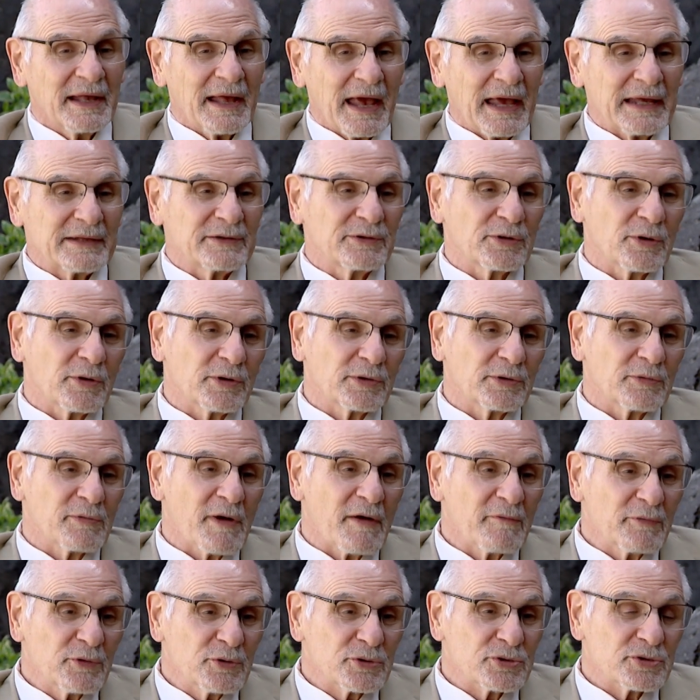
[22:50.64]
And during the
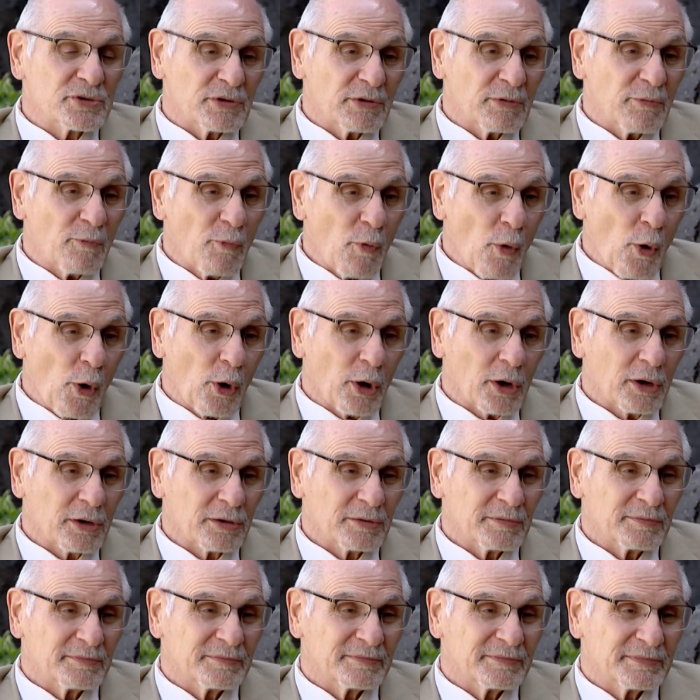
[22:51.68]
Revolutionary
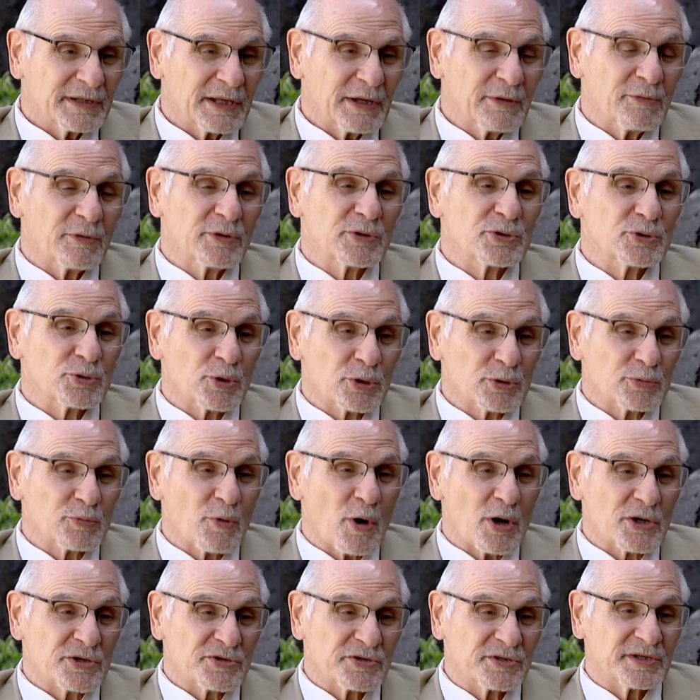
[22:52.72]
War, he was George
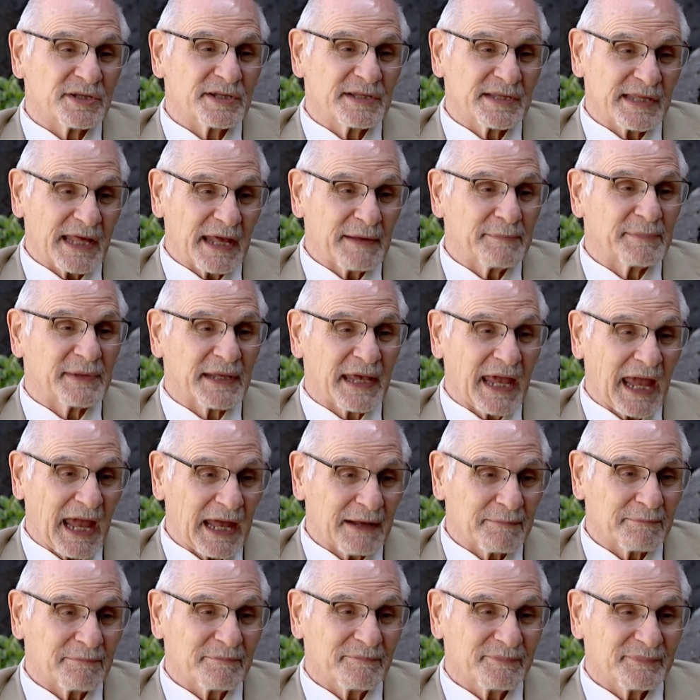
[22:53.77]
Washington's
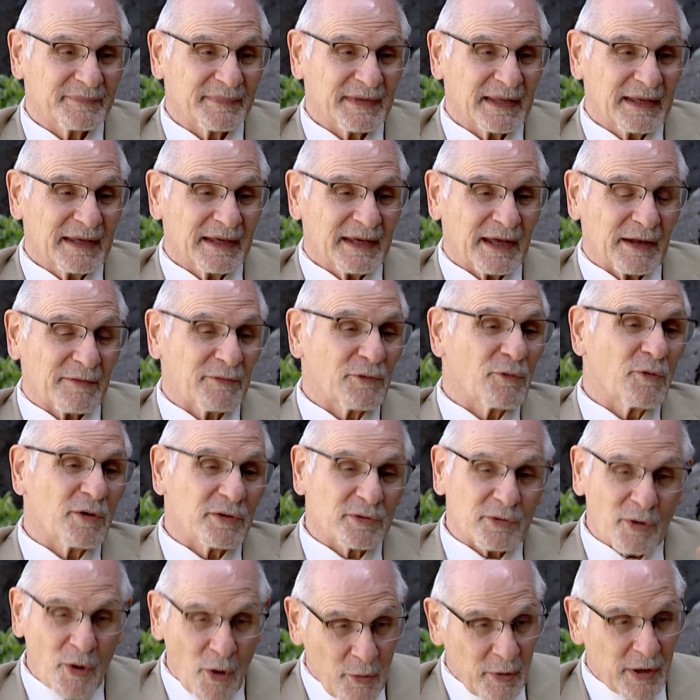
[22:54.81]
aide-de-camp. And of
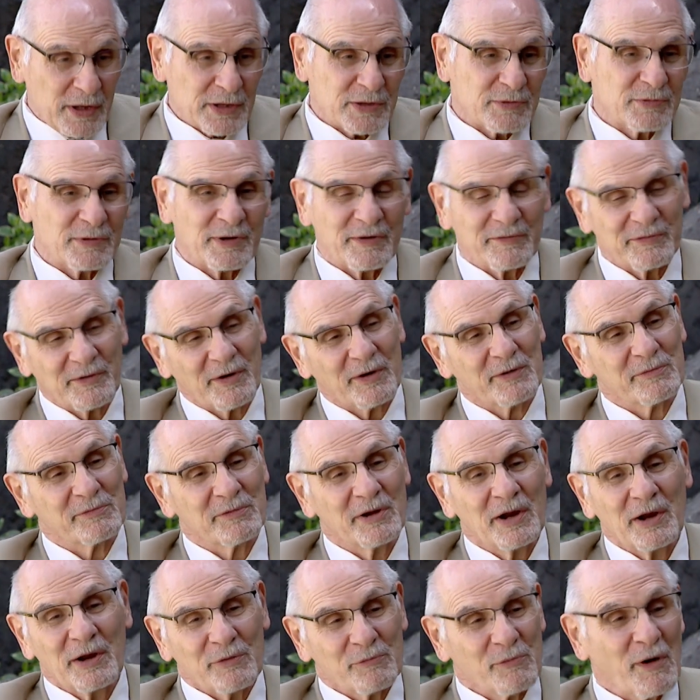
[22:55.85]
course, the whole history of our
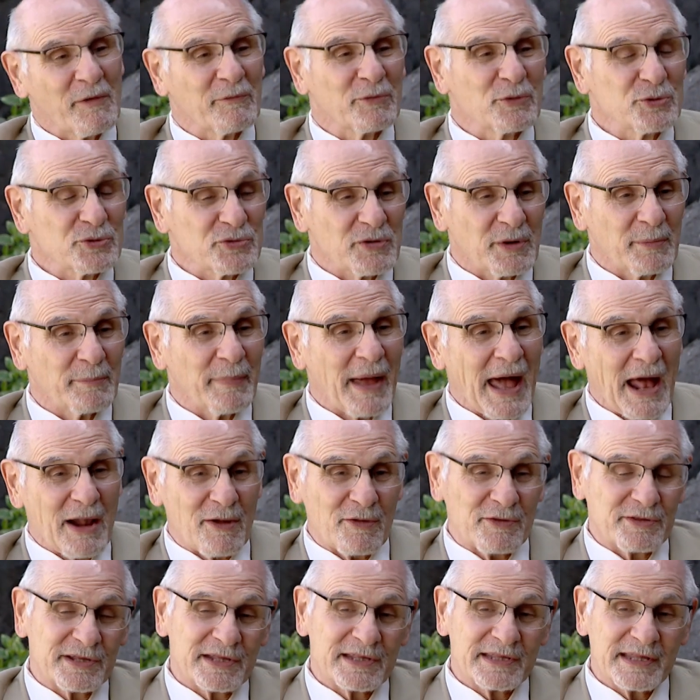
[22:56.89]
Revolutionary
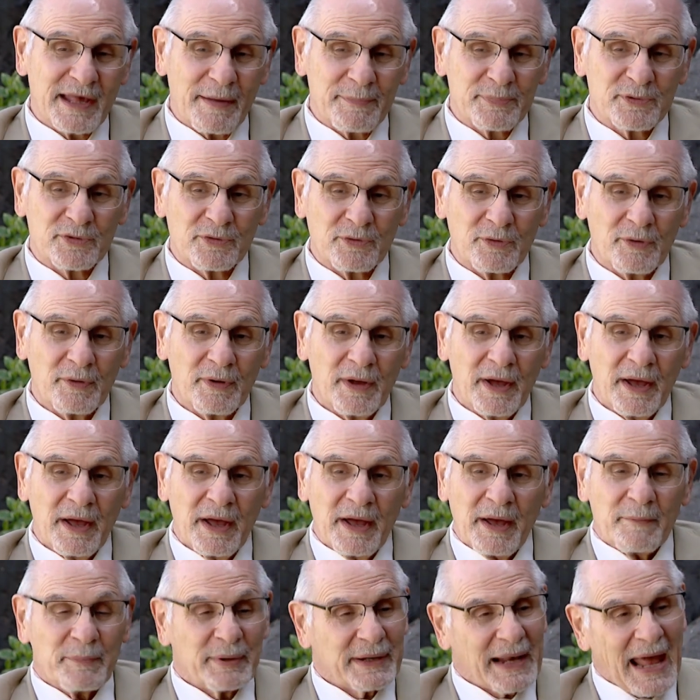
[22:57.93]
battle is exceptional.
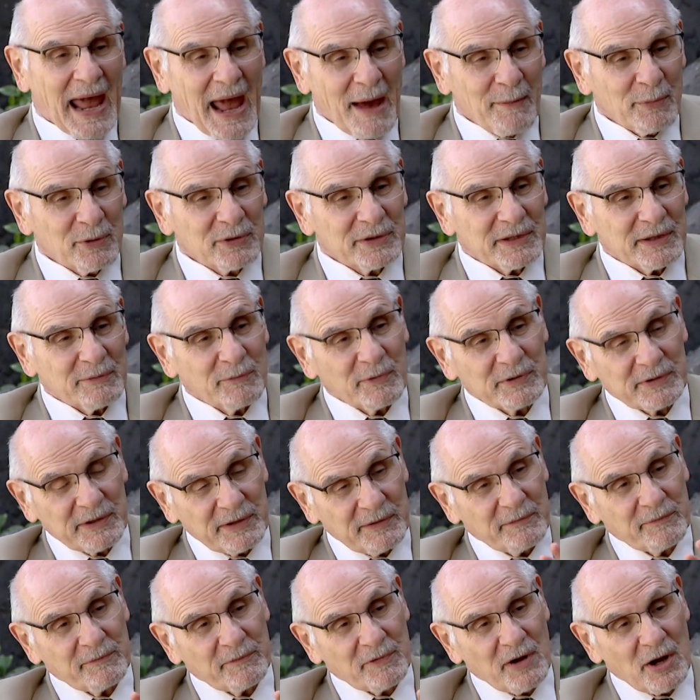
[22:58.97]
But Hamilton, when
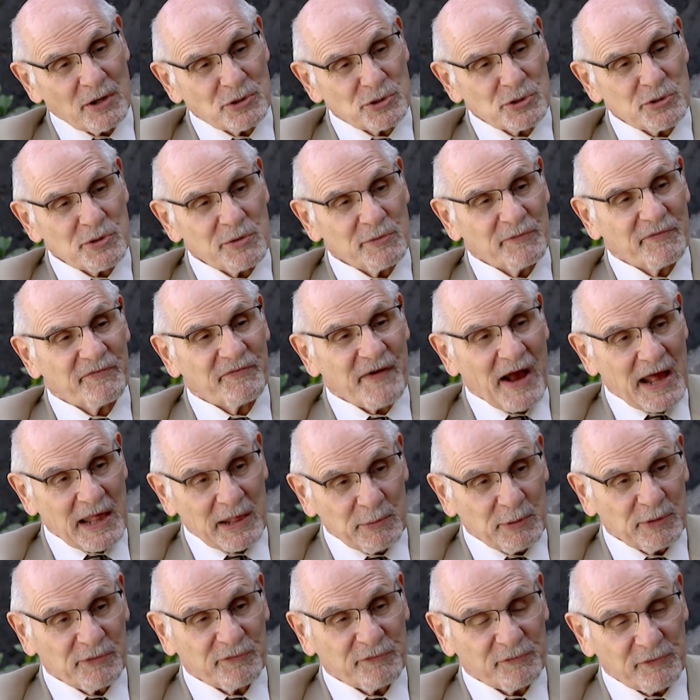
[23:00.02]
the country finally
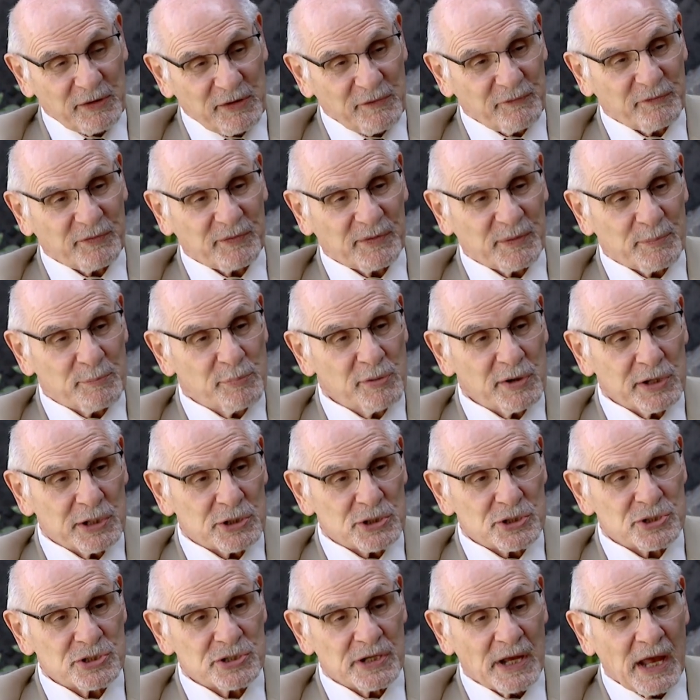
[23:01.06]
was free from the
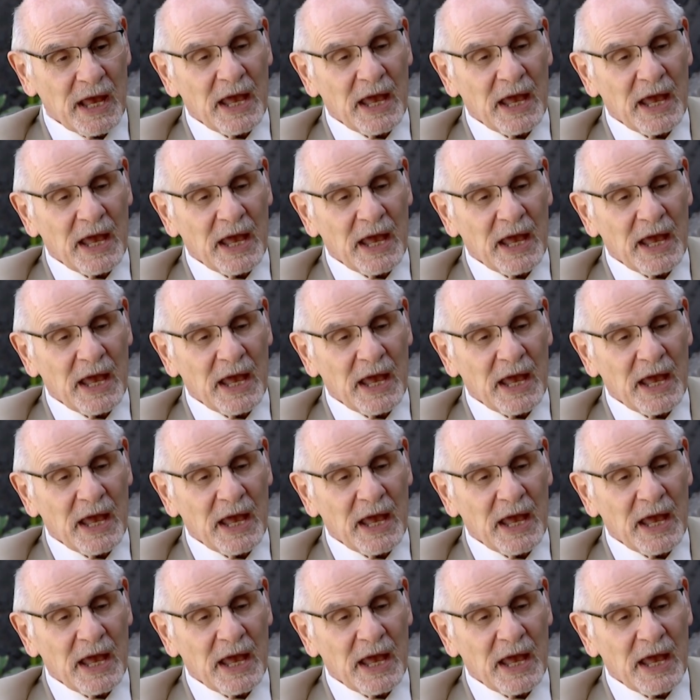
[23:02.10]
British,